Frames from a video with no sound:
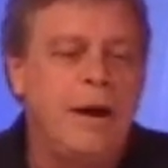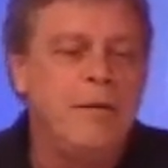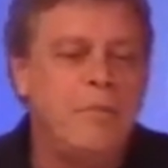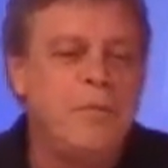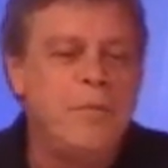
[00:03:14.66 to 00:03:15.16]

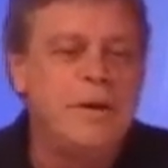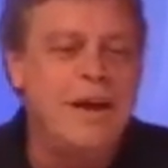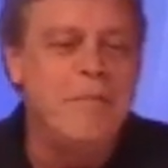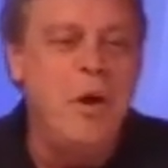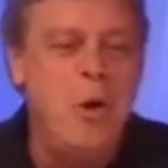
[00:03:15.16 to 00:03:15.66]
I would
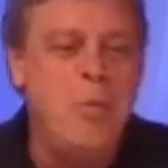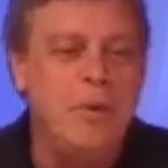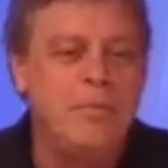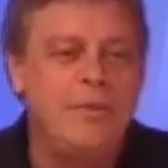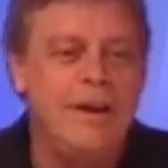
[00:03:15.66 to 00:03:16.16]
come home
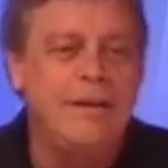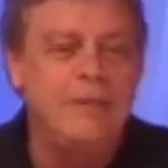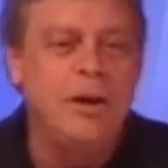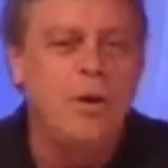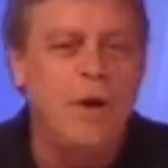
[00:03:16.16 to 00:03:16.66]
and
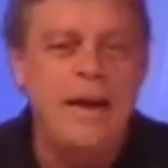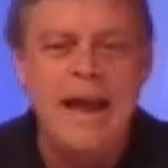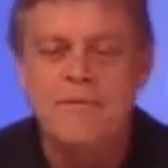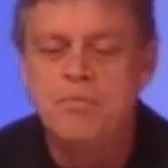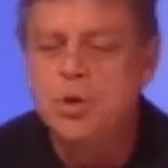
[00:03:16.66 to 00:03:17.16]
I'd
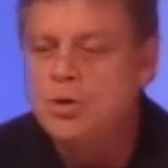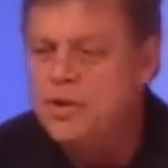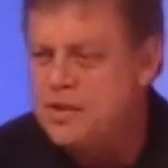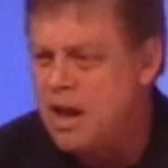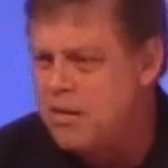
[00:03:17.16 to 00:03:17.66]
have
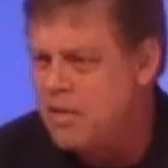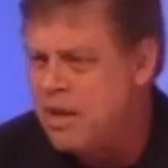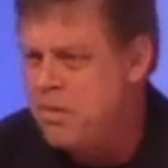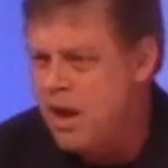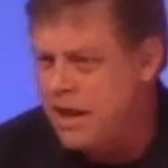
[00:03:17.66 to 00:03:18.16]
bruises on
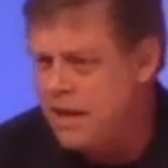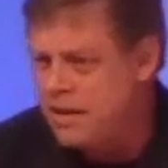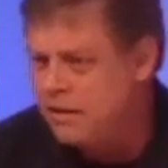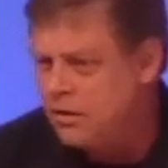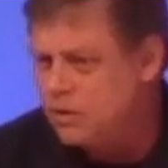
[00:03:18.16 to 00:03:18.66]
my body
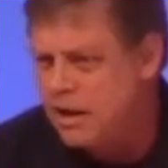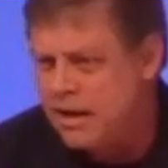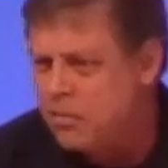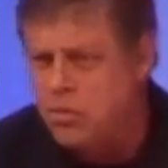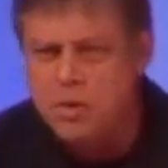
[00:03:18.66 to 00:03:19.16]
that looked
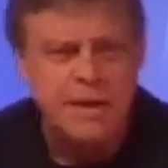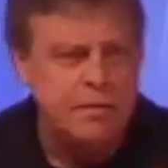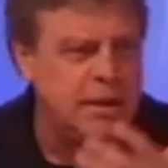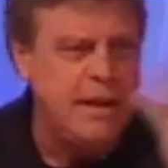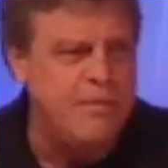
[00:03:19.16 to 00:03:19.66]
like a
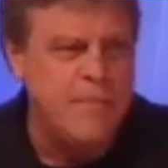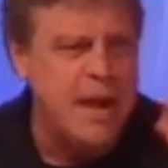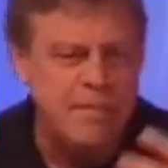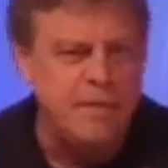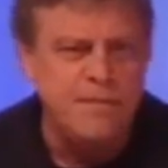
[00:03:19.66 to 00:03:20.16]
relief
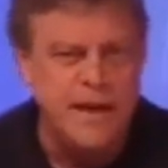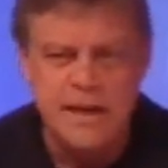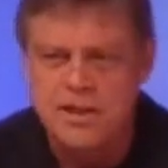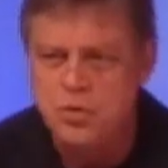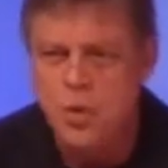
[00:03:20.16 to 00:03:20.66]
map of
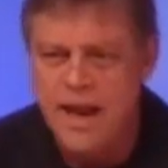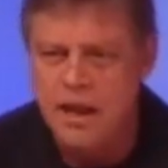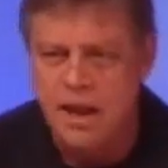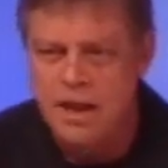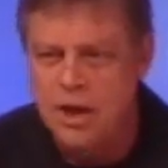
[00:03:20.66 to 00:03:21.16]

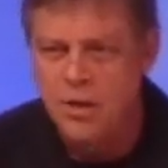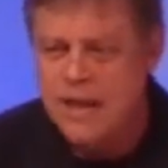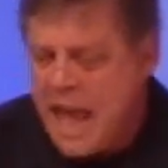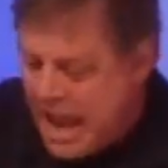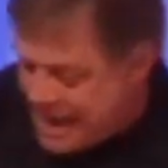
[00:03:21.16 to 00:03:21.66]
Venezuela,
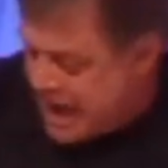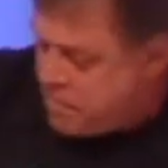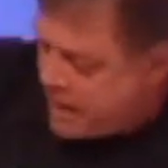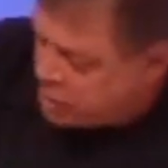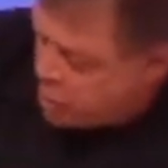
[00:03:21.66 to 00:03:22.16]
Take
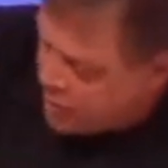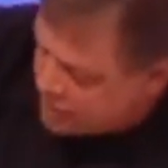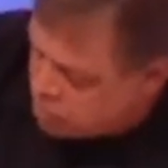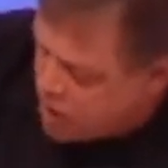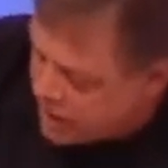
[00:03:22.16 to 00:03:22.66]
a picture of
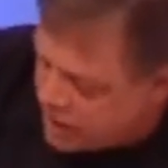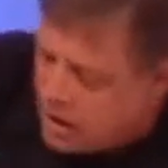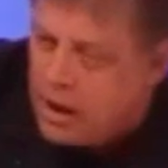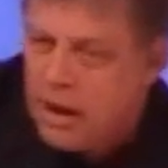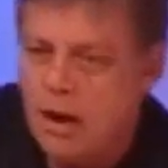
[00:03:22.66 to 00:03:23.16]
this one!
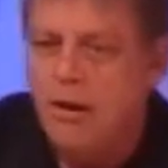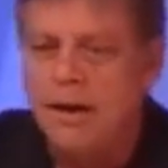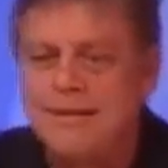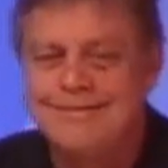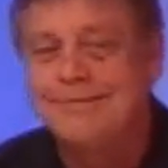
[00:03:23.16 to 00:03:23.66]

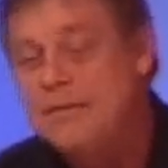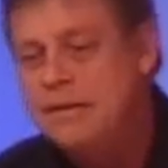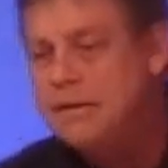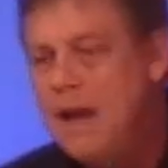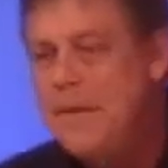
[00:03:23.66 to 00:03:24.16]

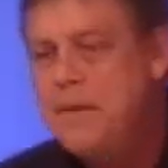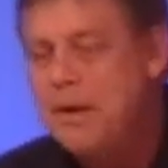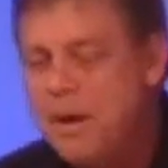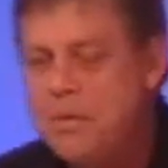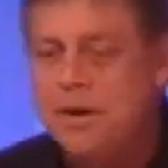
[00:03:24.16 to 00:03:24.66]
Not
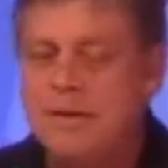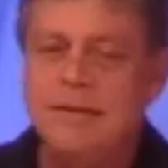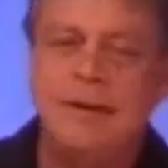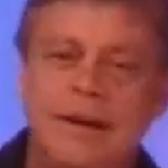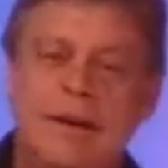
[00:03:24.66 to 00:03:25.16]
that I would
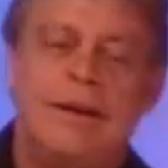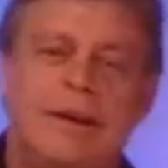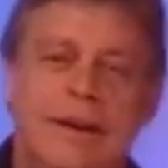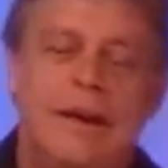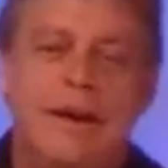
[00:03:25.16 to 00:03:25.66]

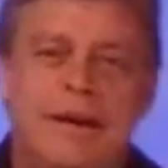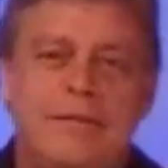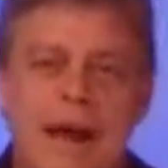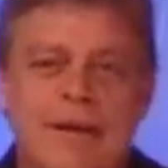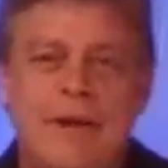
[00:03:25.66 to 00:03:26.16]

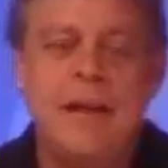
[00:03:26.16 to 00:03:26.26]
have